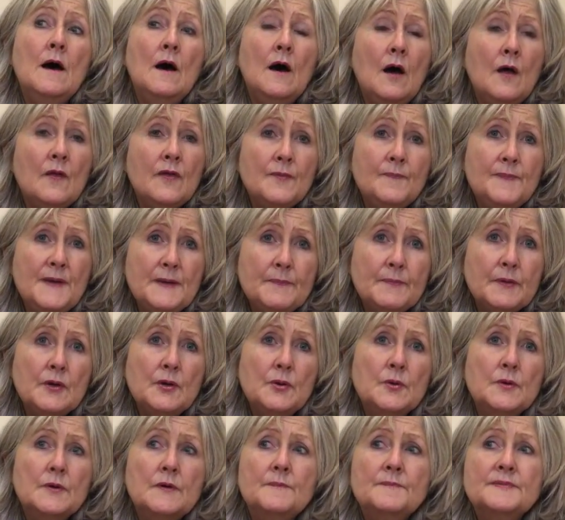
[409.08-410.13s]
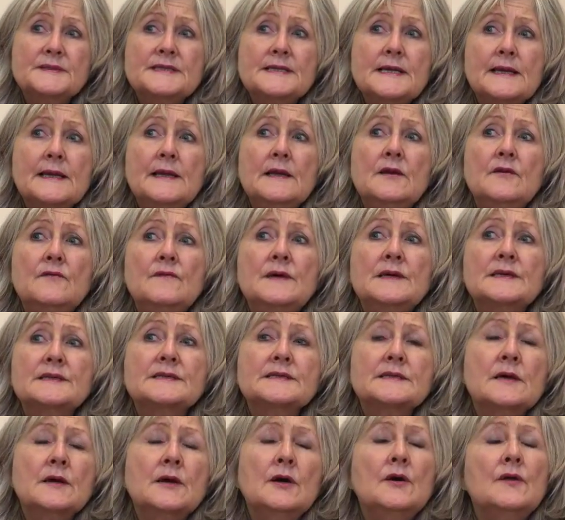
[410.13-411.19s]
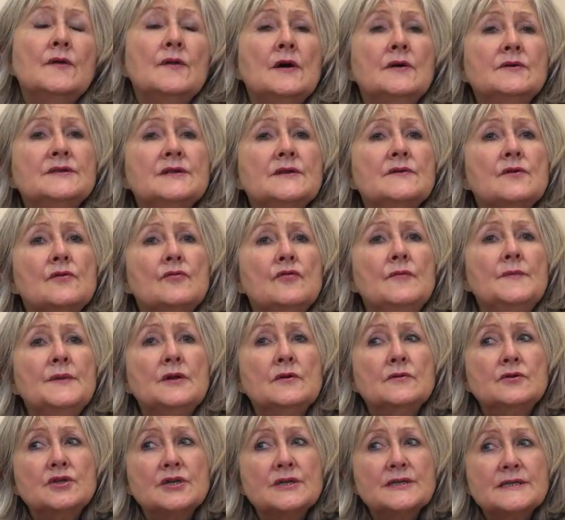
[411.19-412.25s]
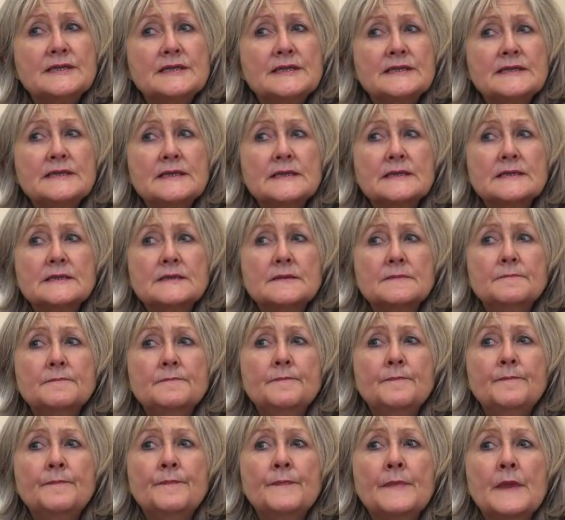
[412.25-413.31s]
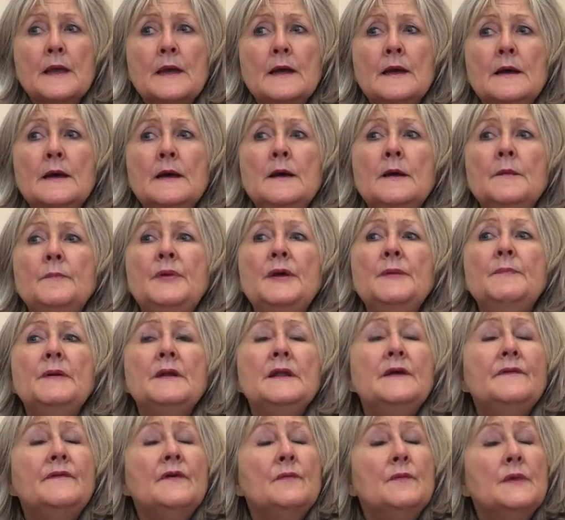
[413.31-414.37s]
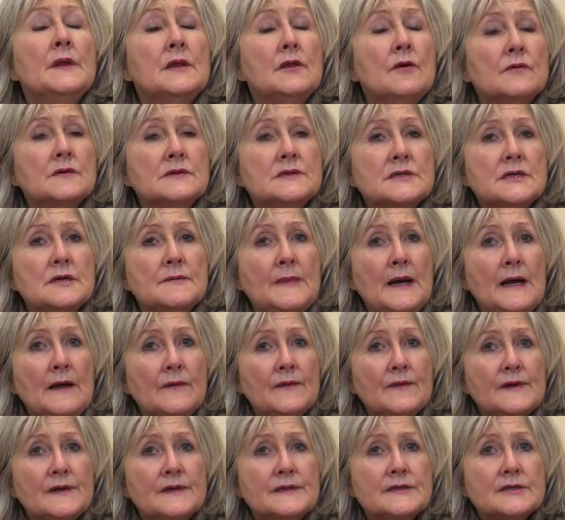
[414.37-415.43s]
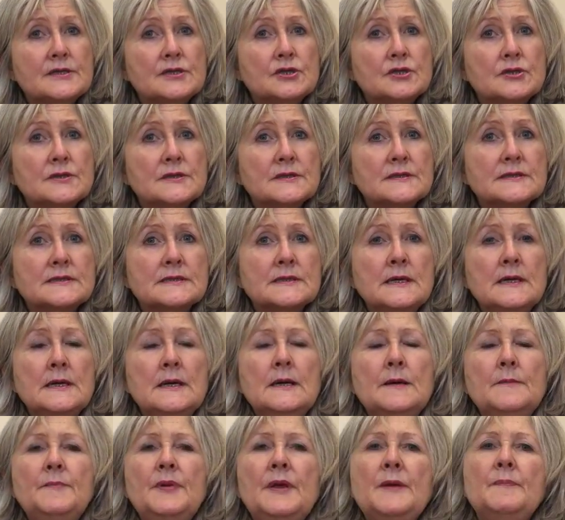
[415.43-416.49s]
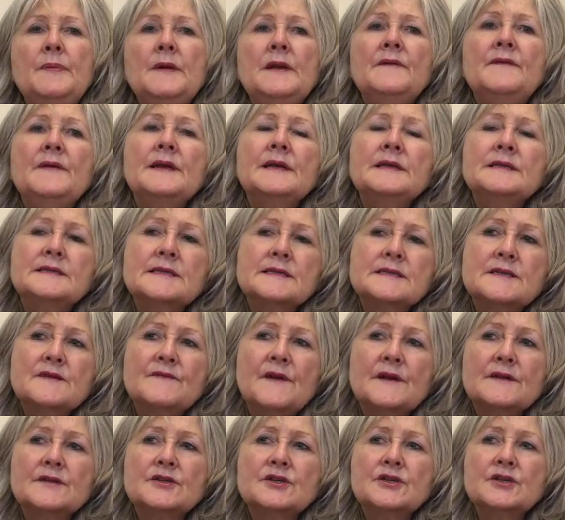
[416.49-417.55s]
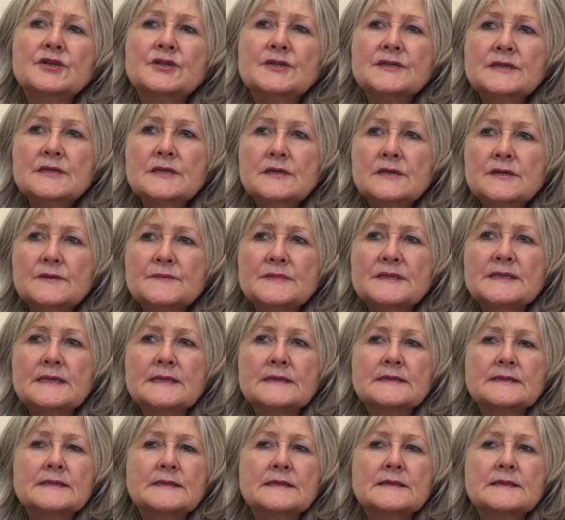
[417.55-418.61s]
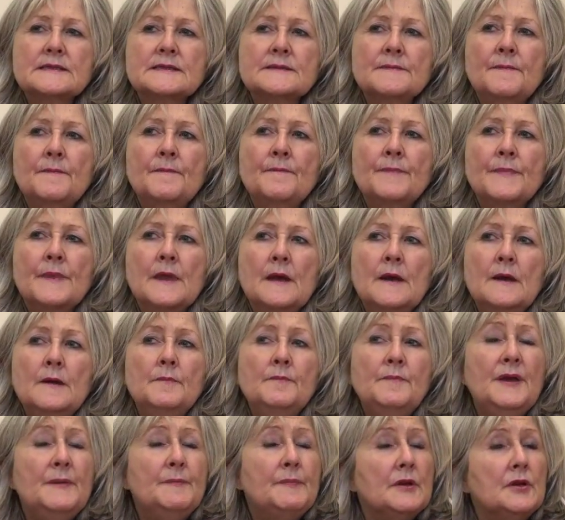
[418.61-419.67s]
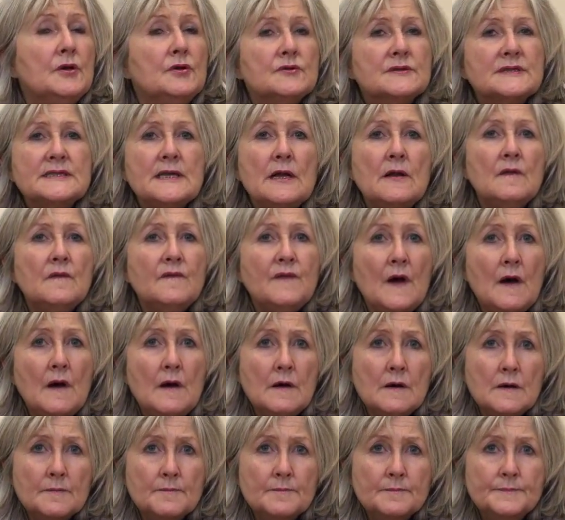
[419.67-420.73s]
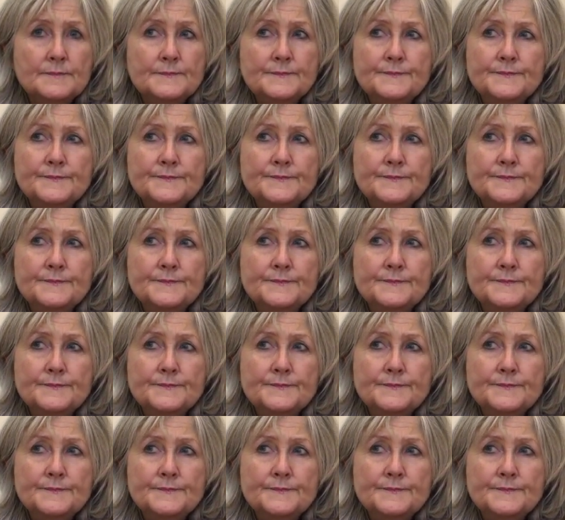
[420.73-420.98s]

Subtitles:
Other people who are at particular risk, those in the criminal justice system, people living with long-term health conditions, people living in disadvantaged circumstances, people who self-harm,